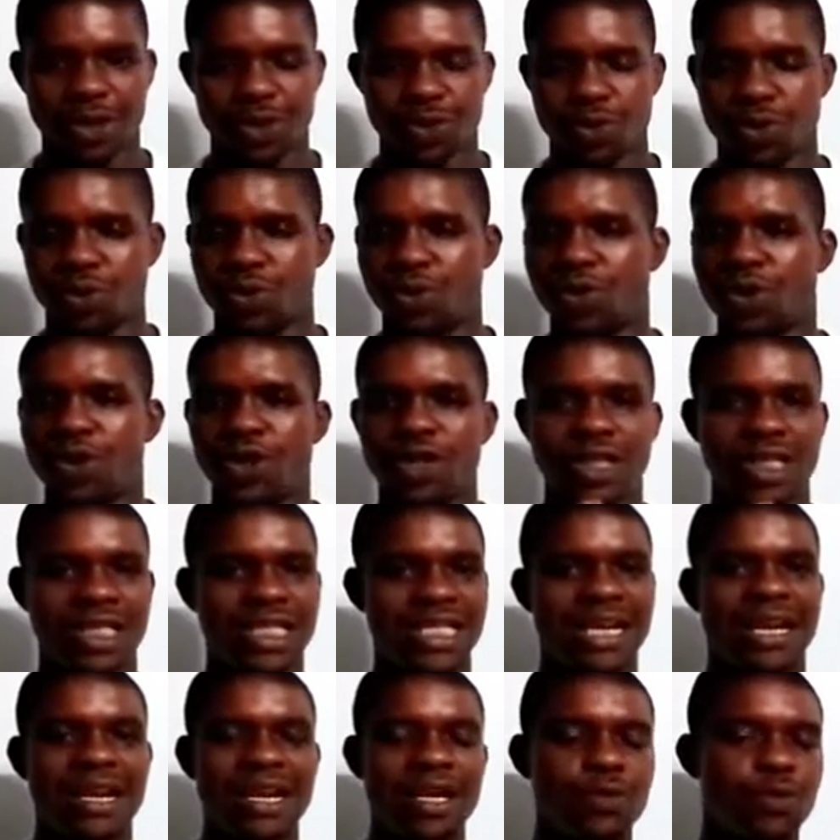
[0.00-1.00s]
So
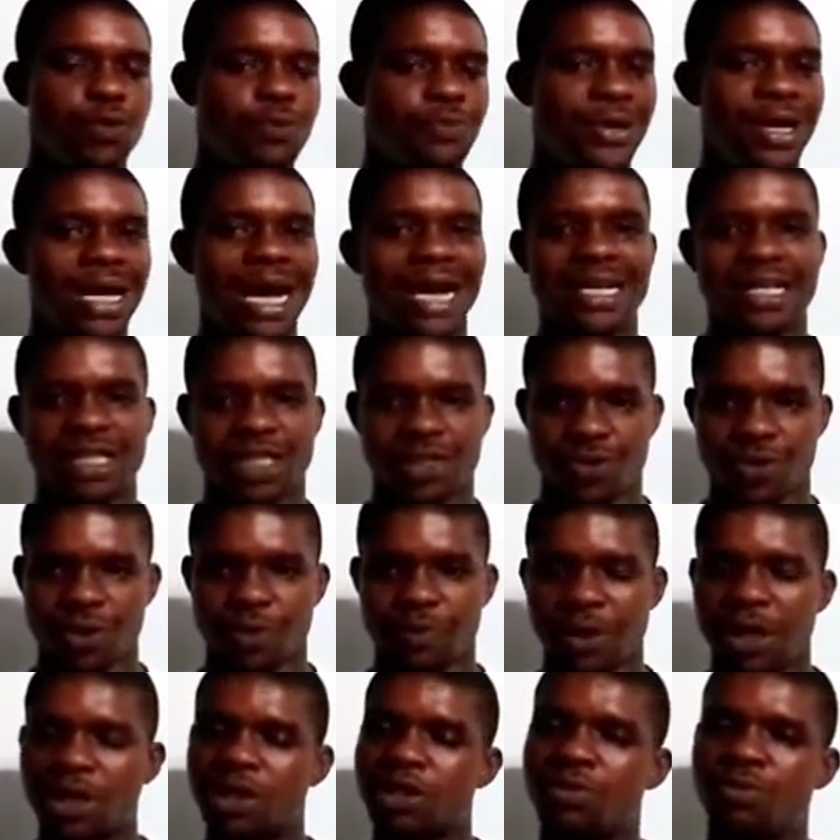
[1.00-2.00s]
the link will be at the
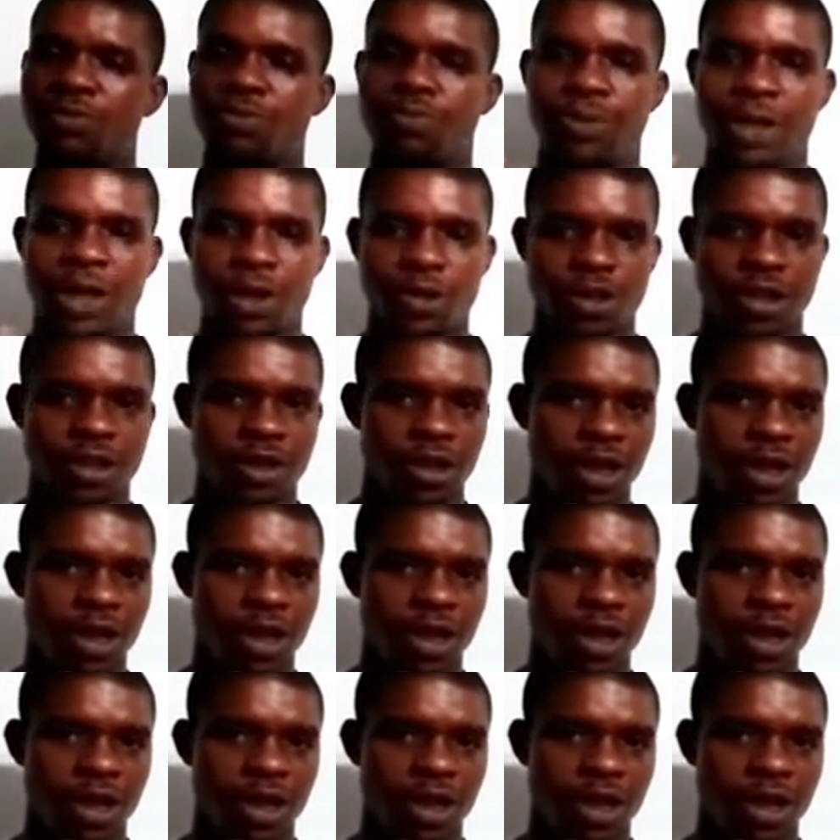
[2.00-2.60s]
description below.